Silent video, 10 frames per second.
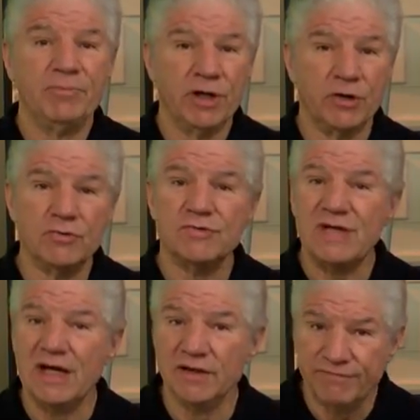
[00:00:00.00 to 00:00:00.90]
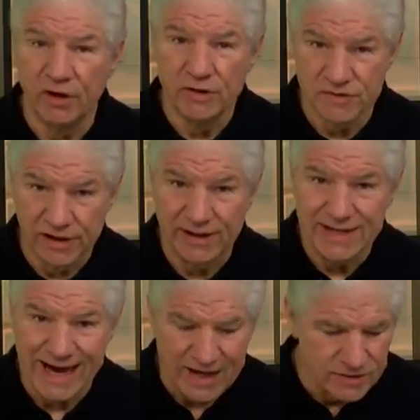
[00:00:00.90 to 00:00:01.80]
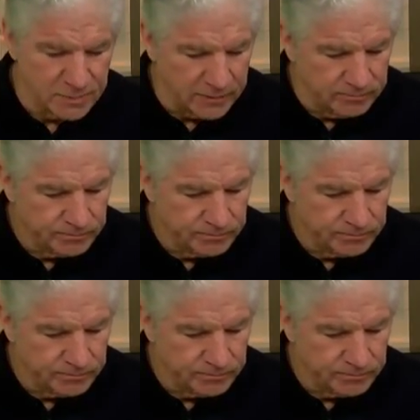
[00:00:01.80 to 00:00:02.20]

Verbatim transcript: that understand the fungus link to asthma.